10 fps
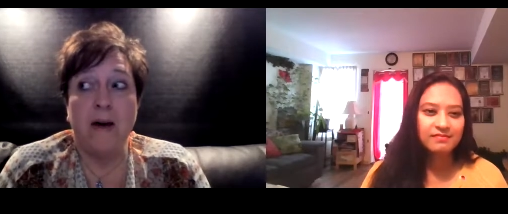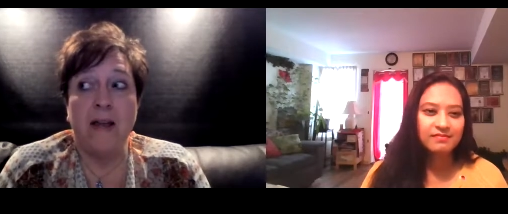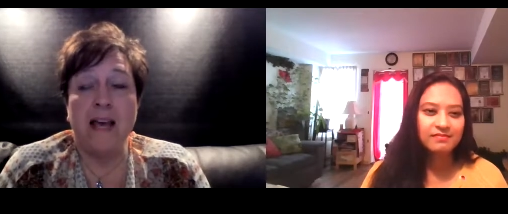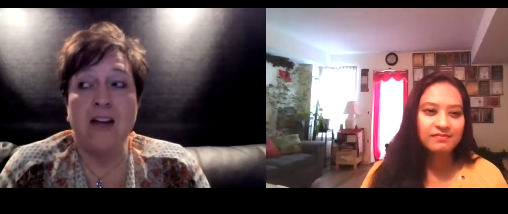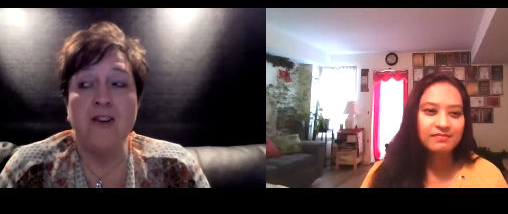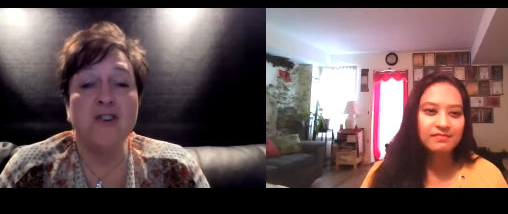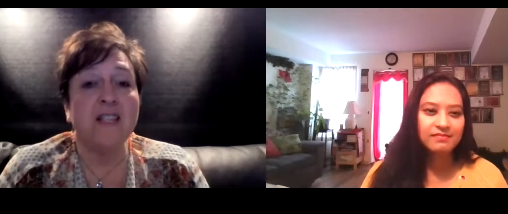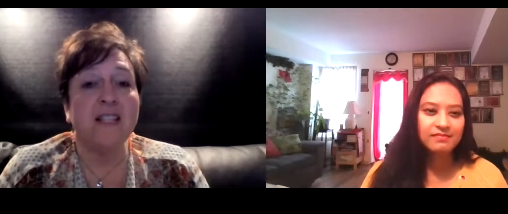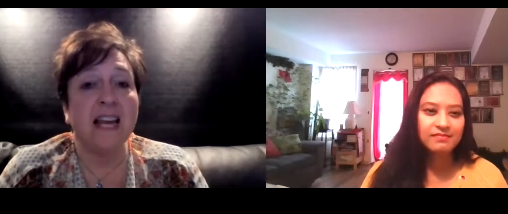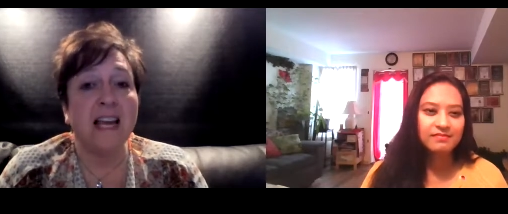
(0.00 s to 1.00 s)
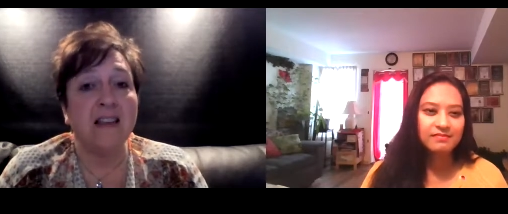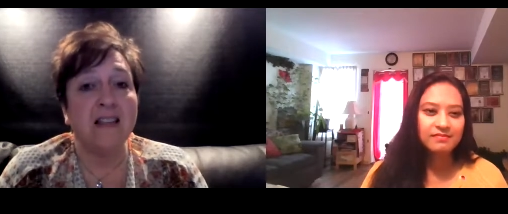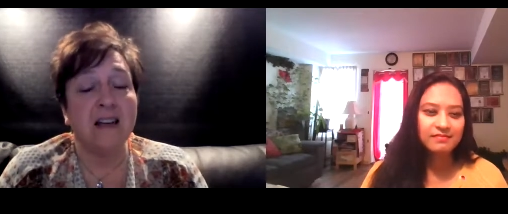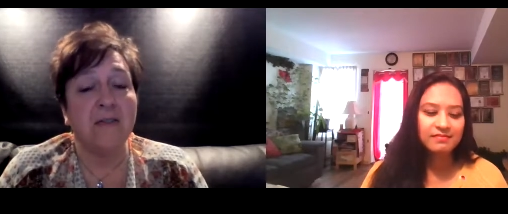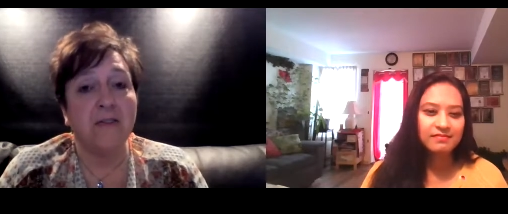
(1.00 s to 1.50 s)
Speaker 1: but understand
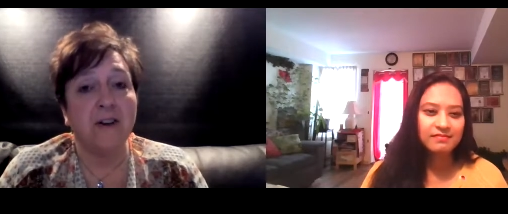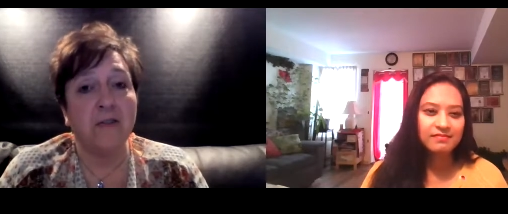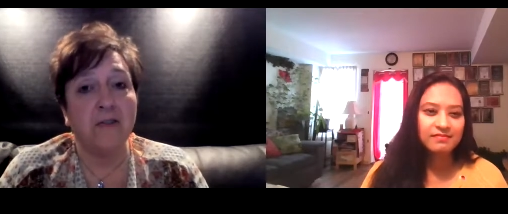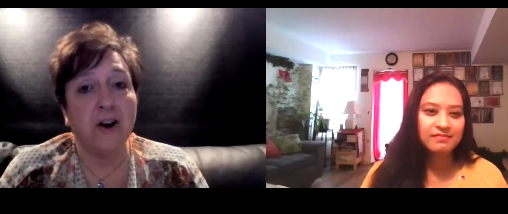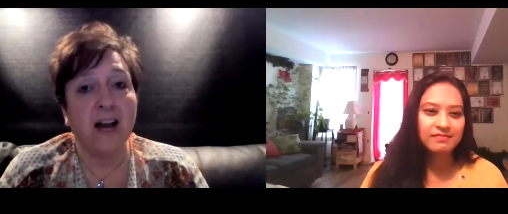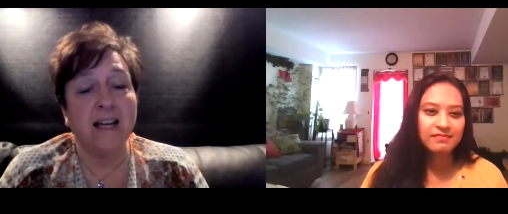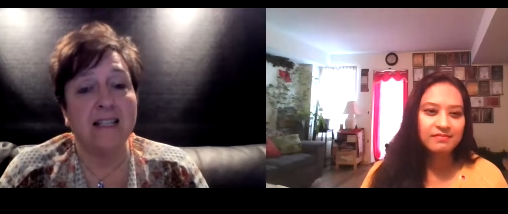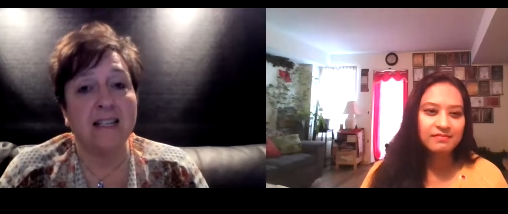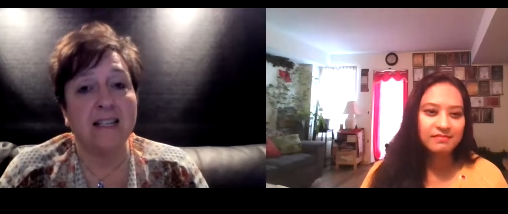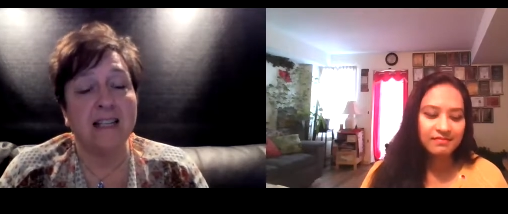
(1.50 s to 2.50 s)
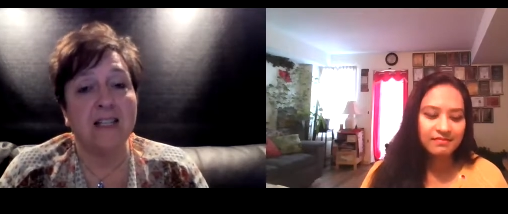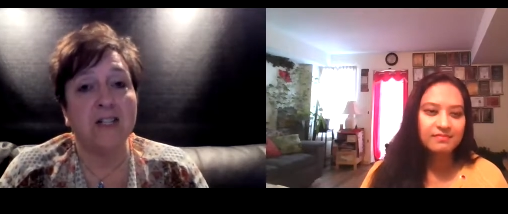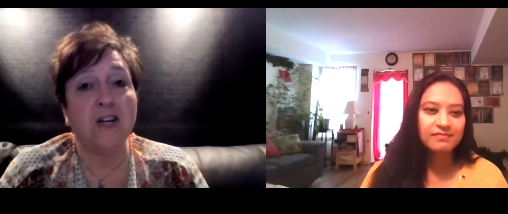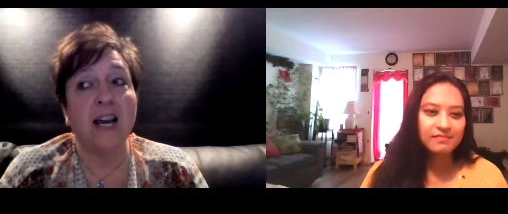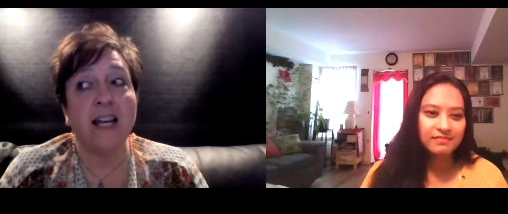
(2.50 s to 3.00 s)
the suffering of Christ and
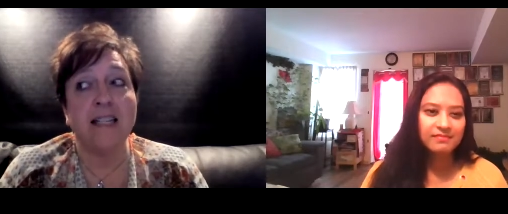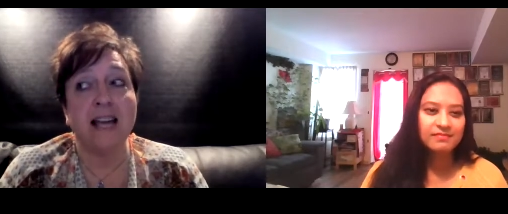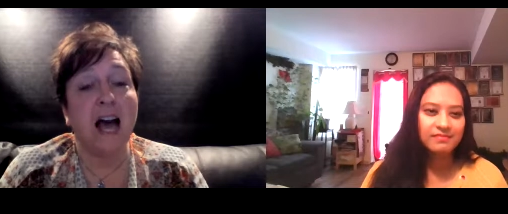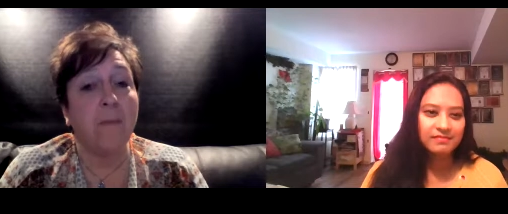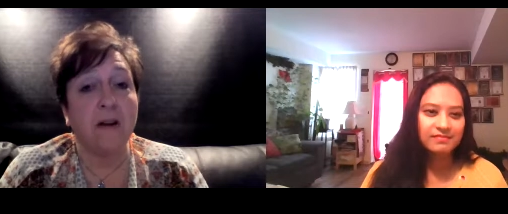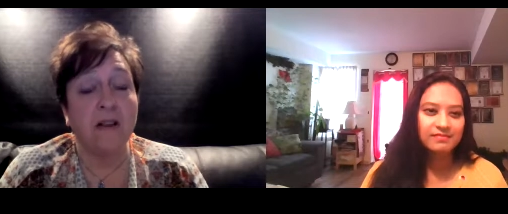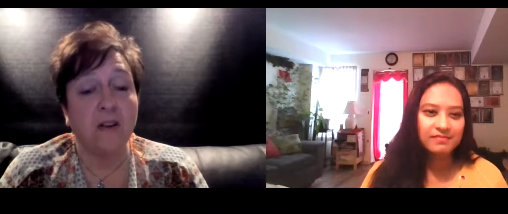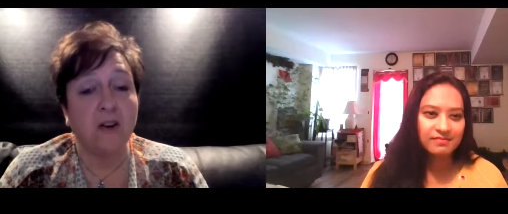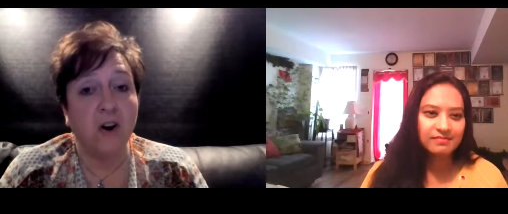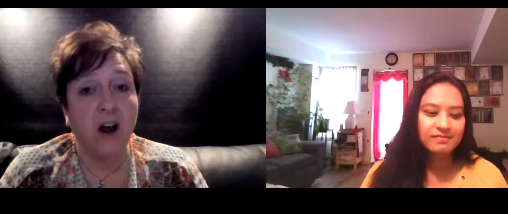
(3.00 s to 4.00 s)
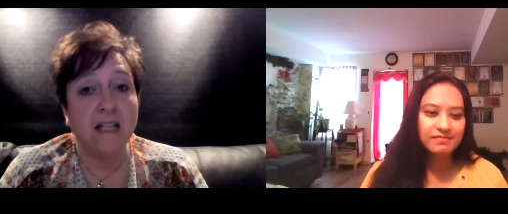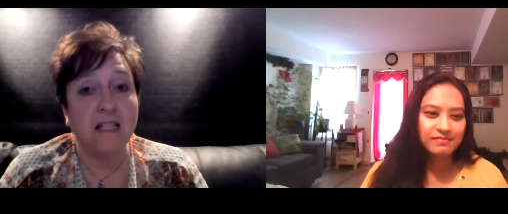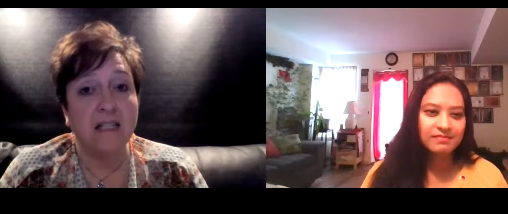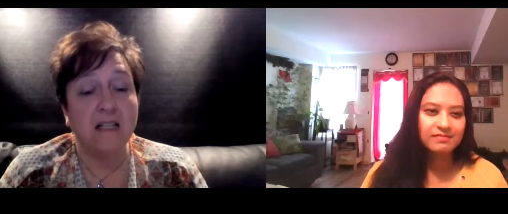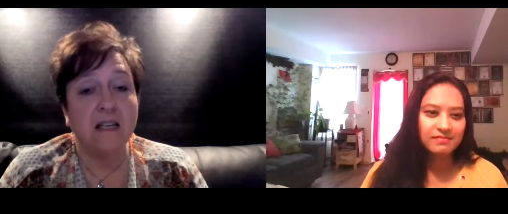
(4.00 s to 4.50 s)
his grace that happened at the
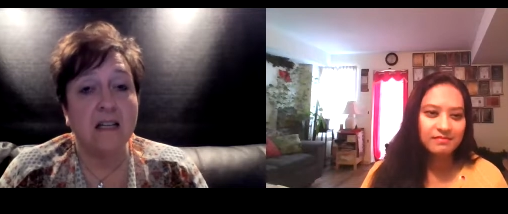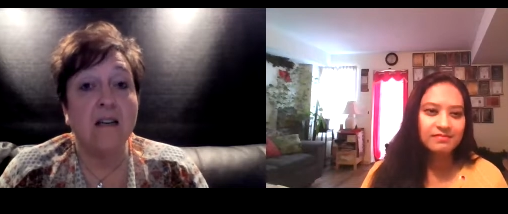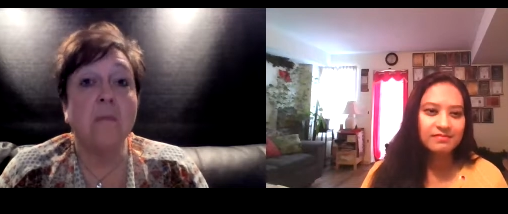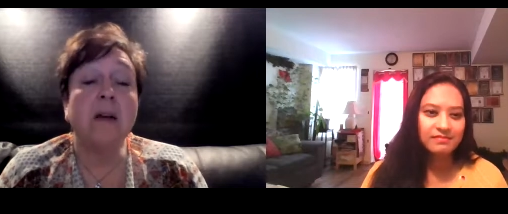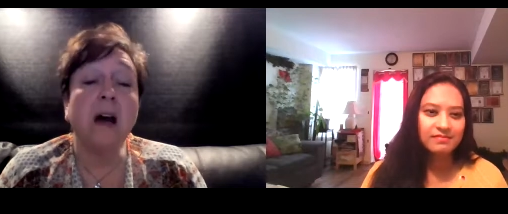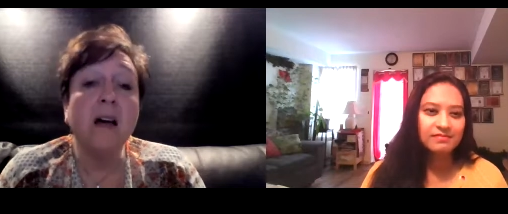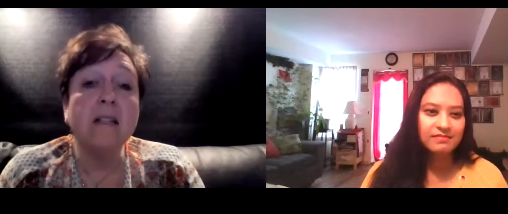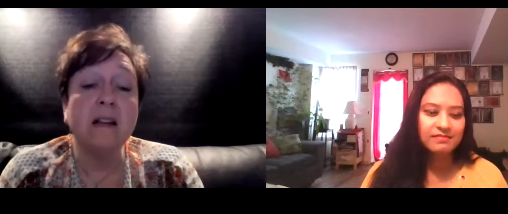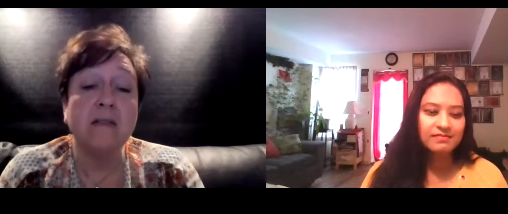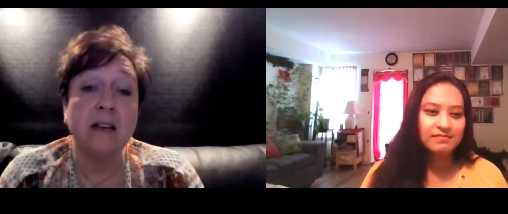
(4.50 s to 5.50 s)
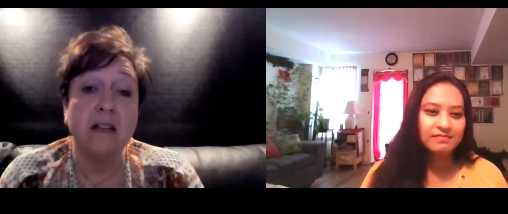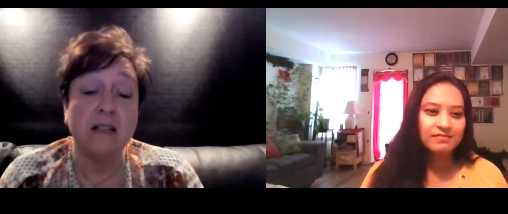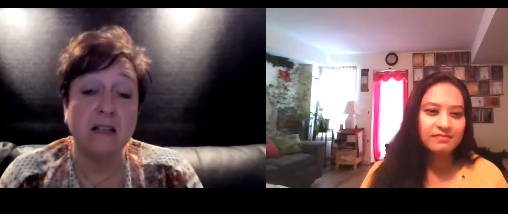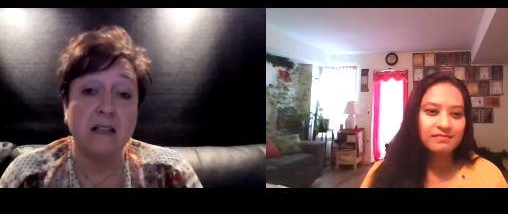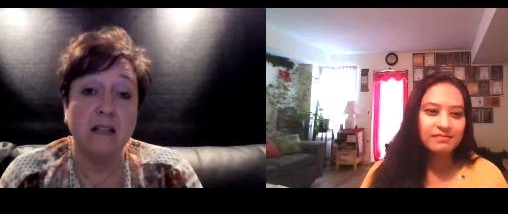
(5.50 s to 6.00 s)
cross because of it.